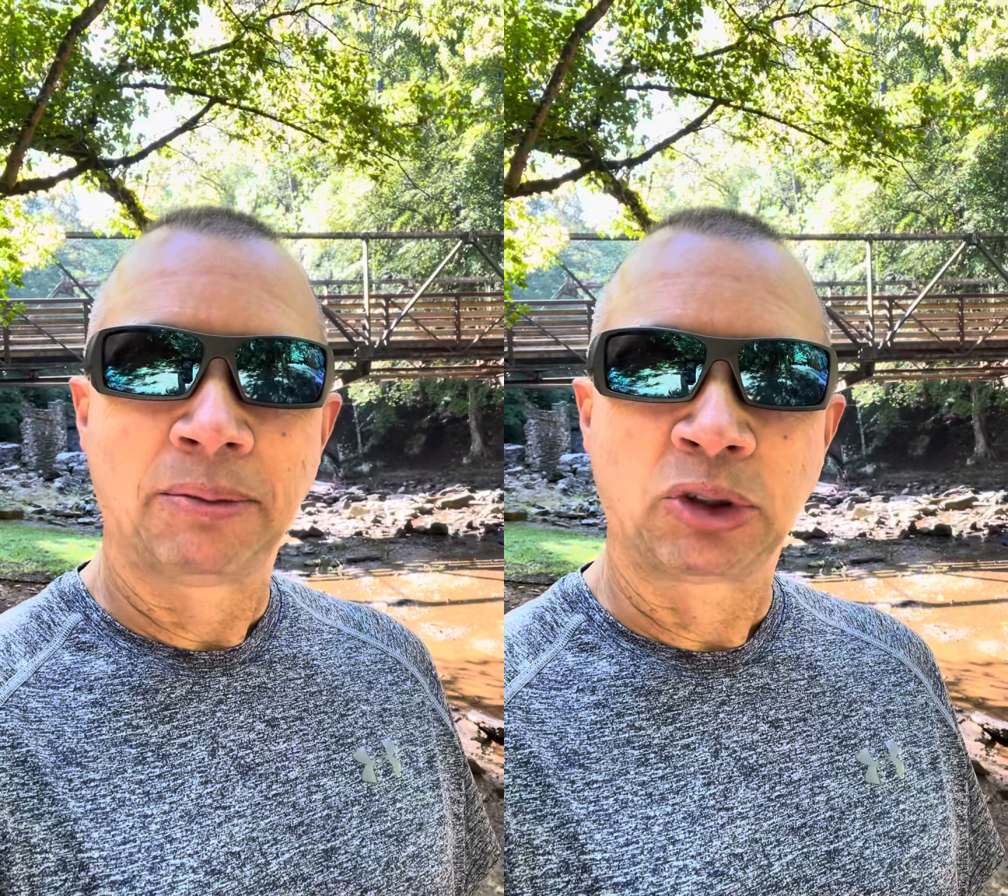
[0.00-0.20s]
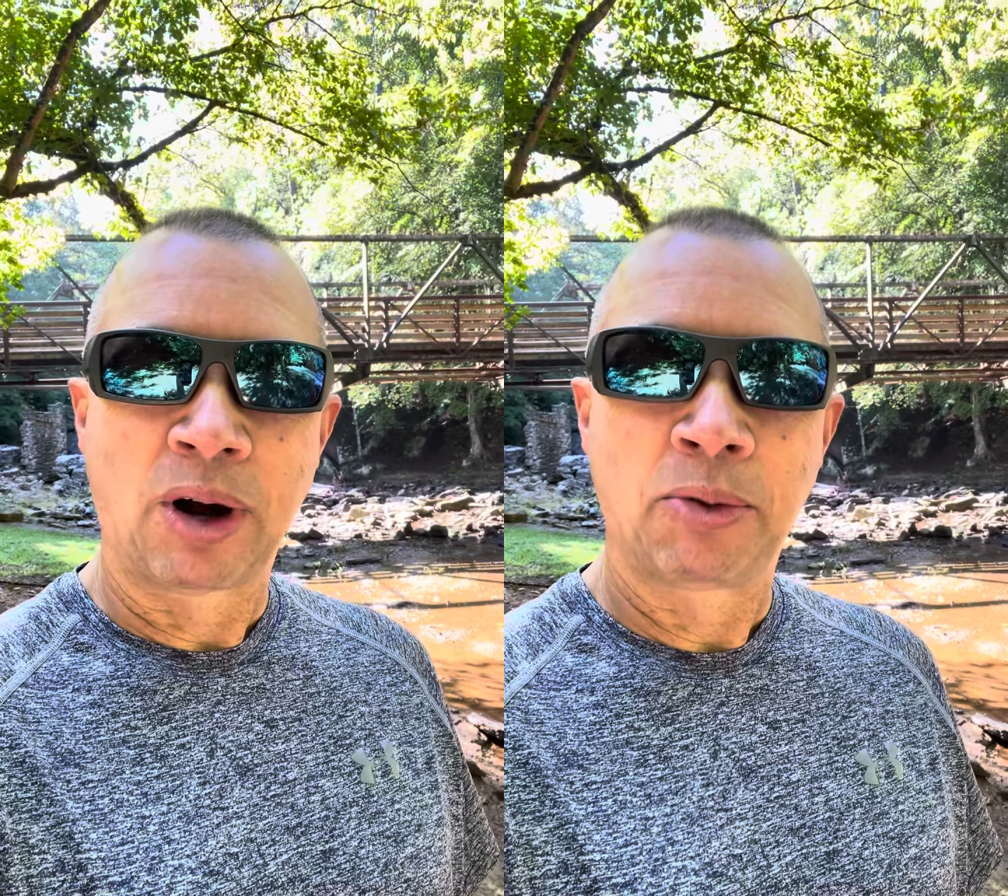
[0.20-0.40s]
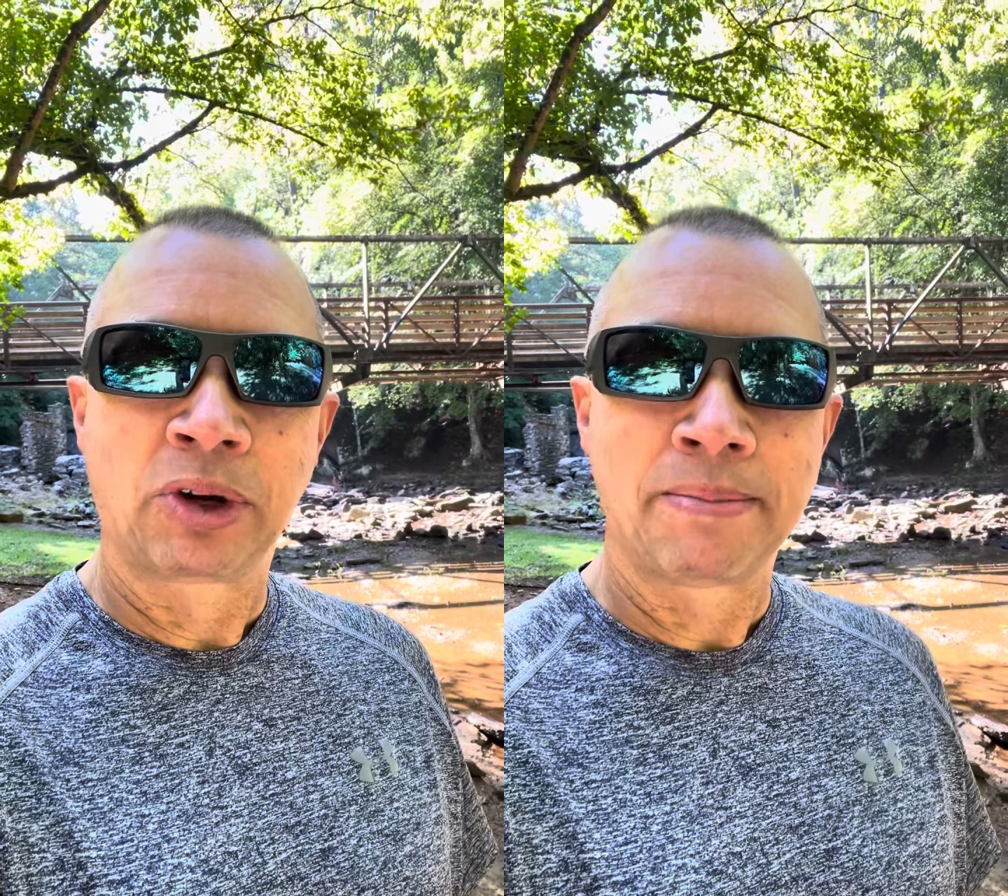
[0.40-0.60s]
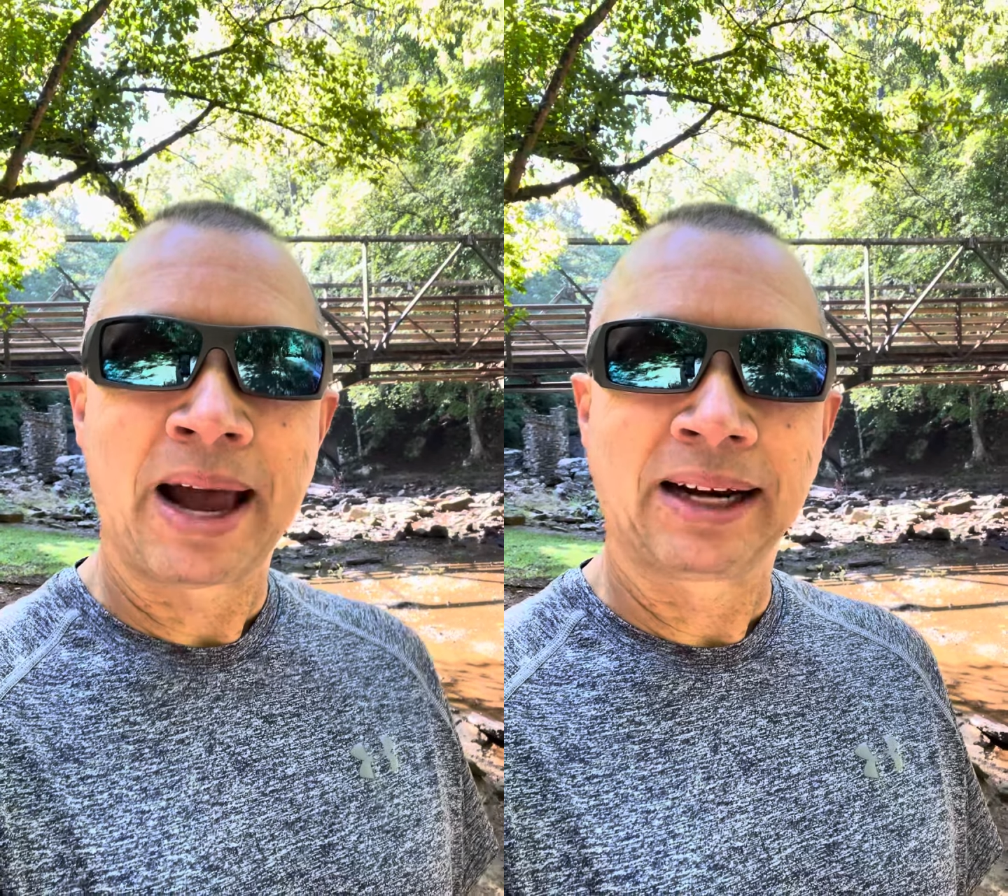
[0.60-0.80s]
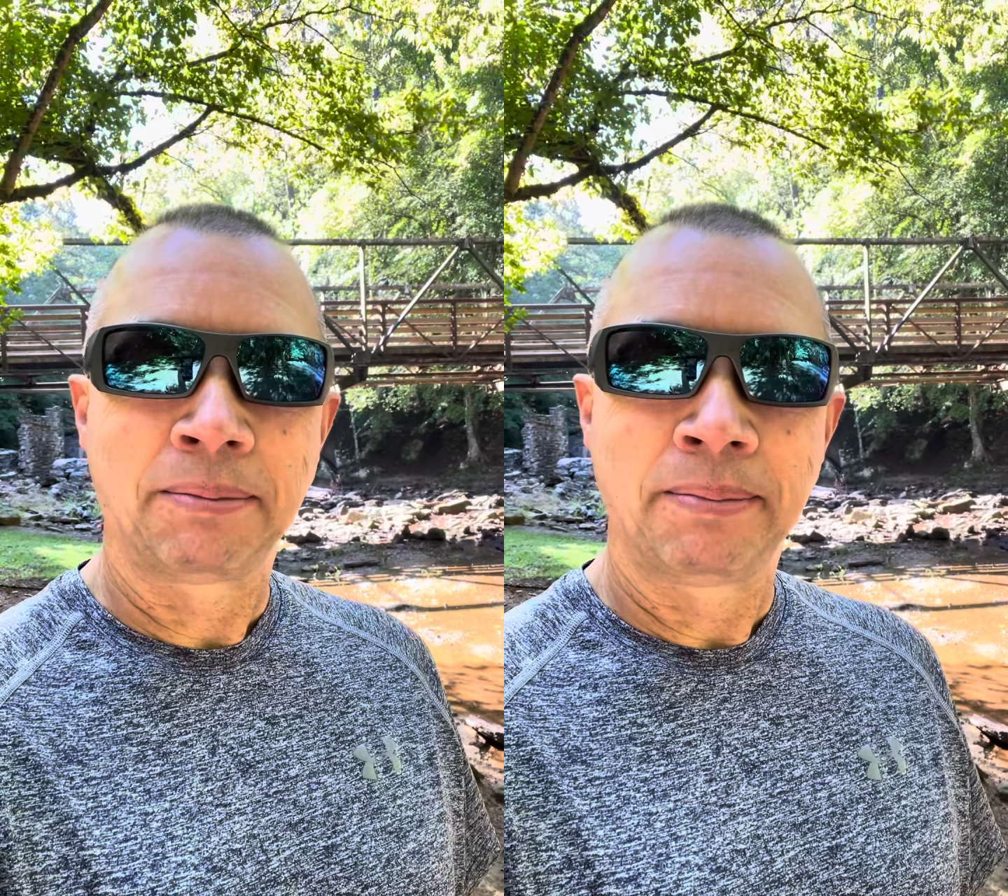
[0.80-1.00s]
so I'm gonna get
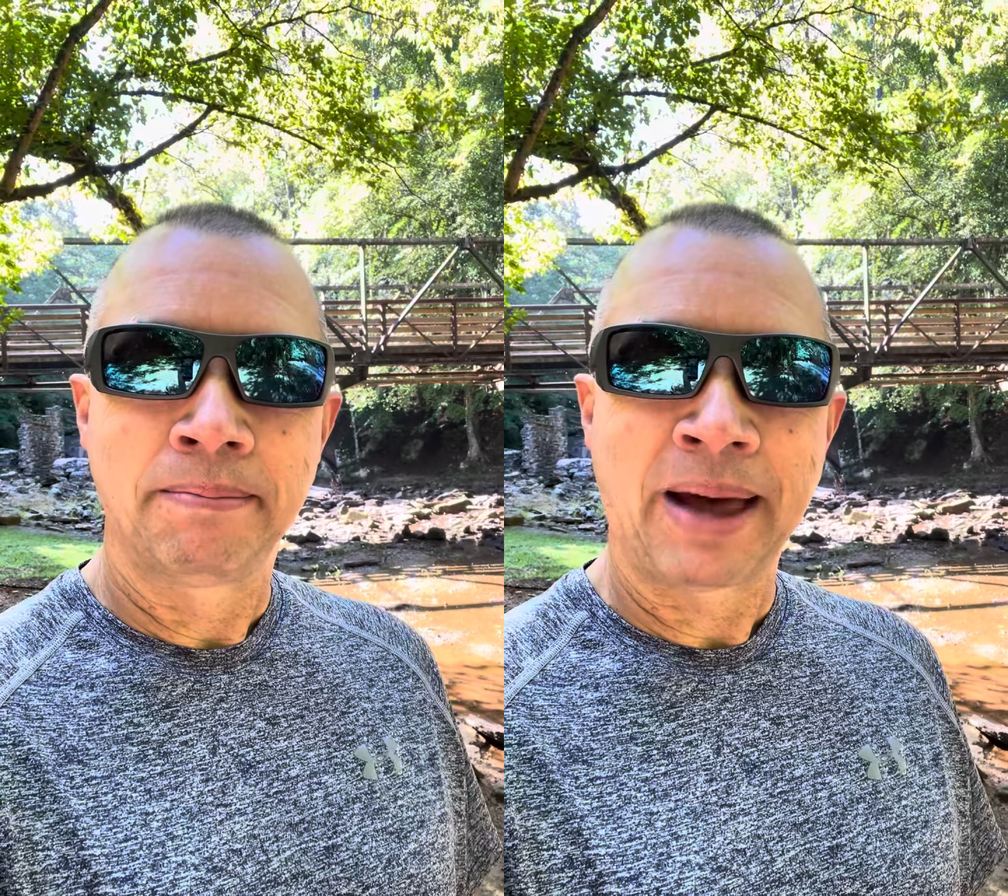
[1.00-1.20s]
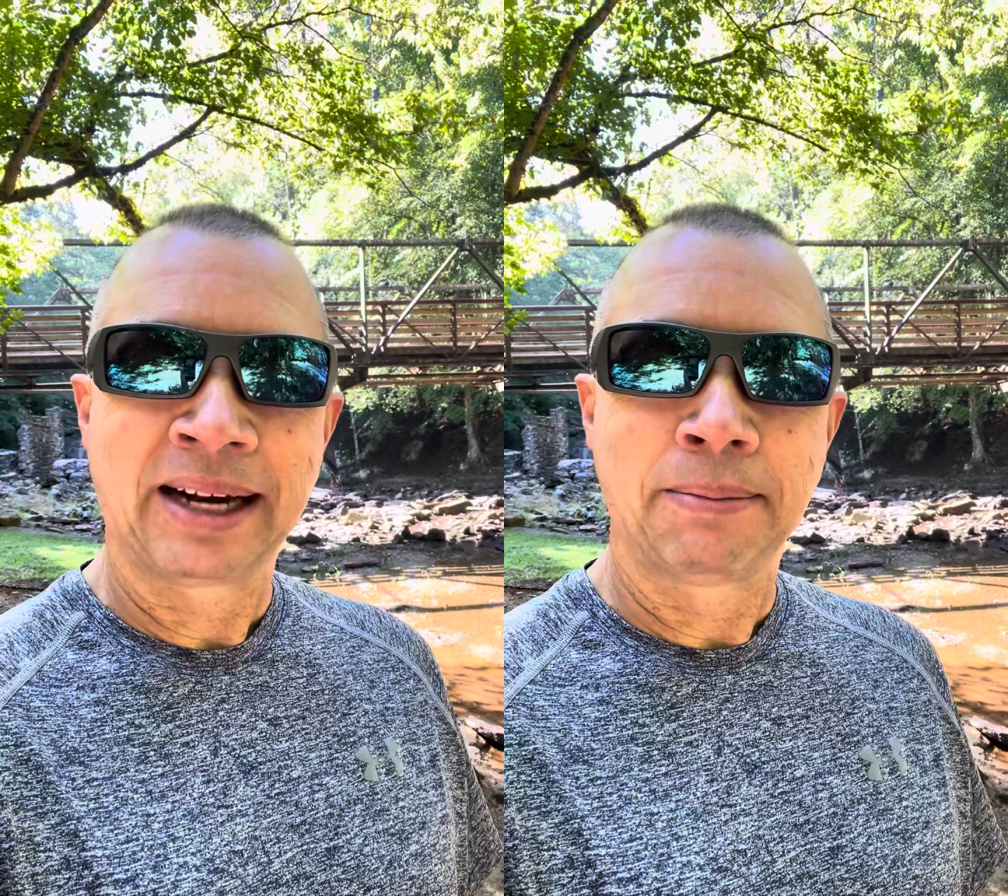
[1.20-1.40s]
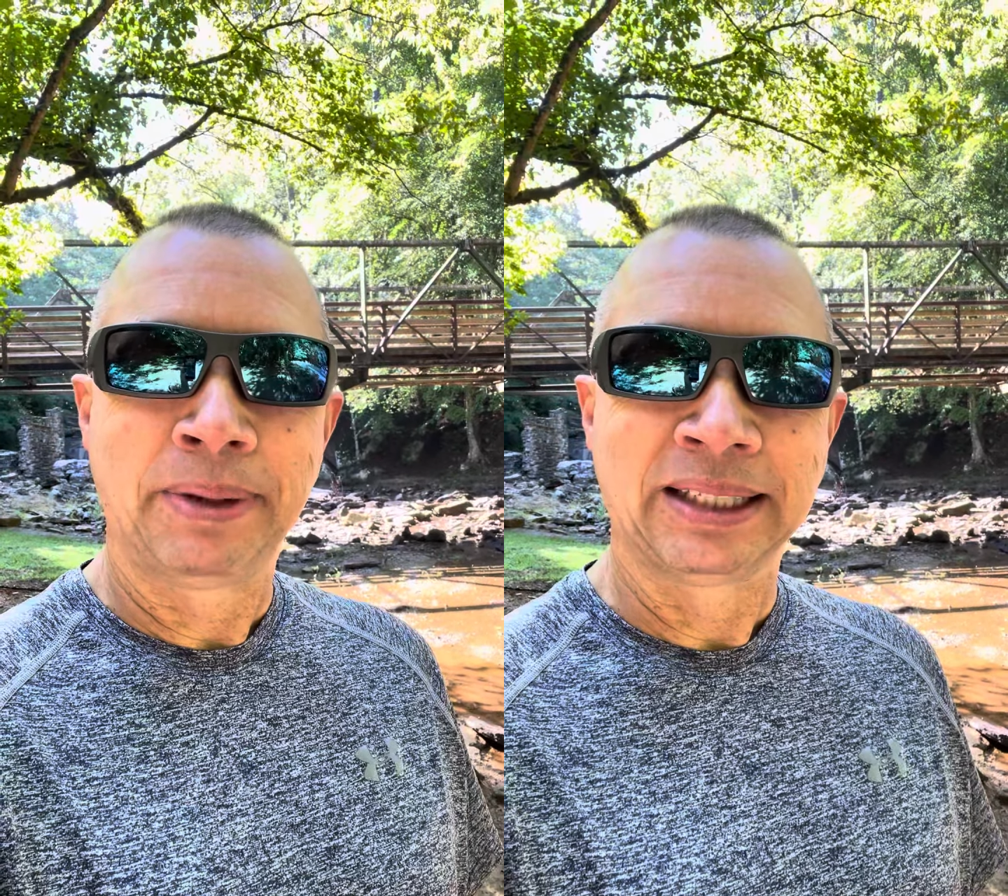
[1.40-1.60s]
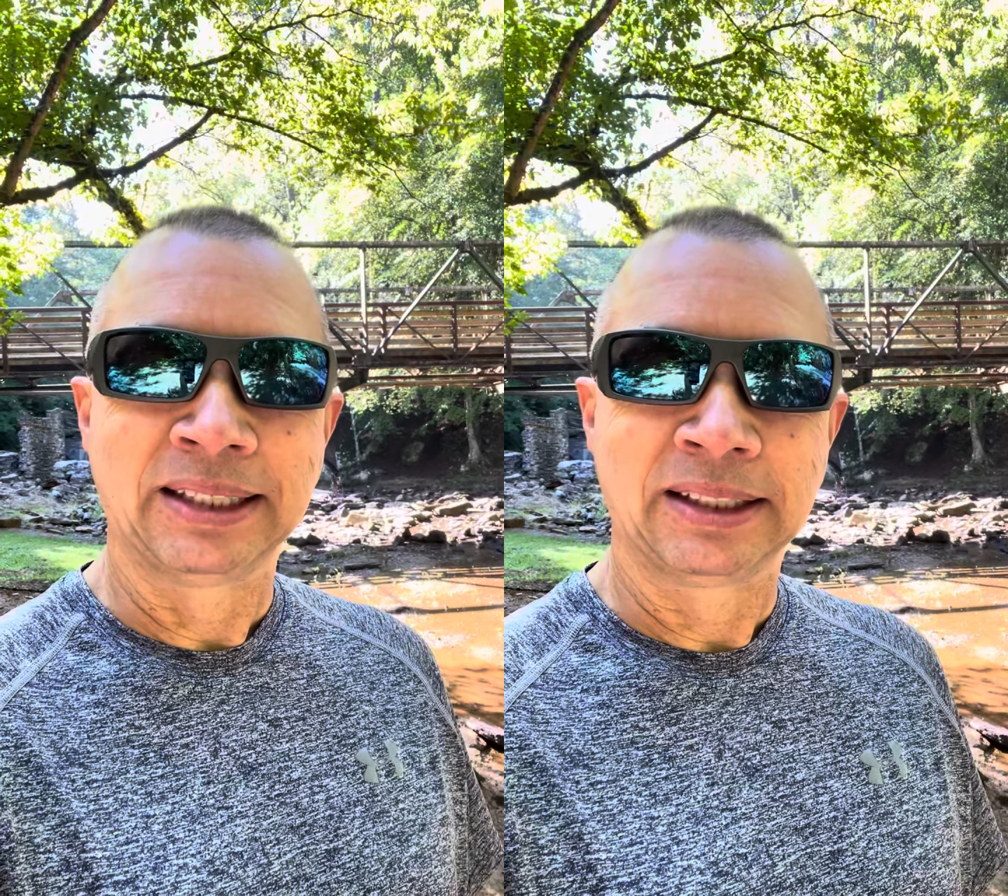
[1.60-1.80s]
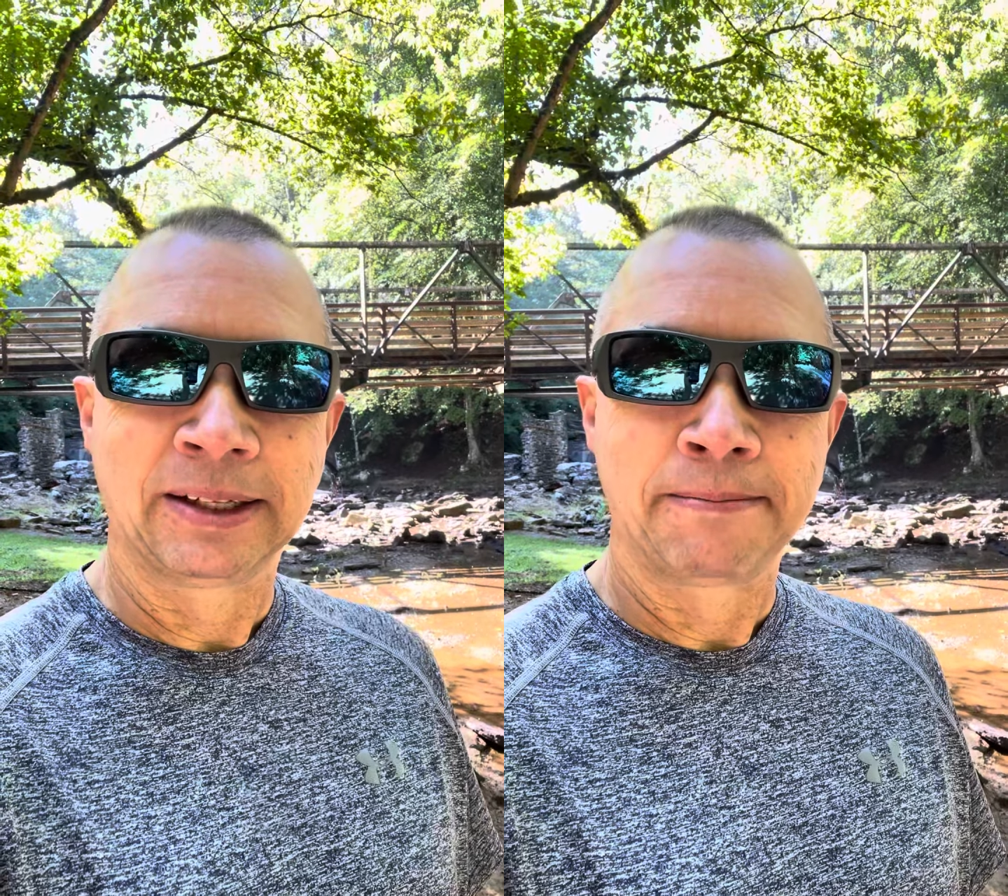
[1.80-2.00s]
back to back to business.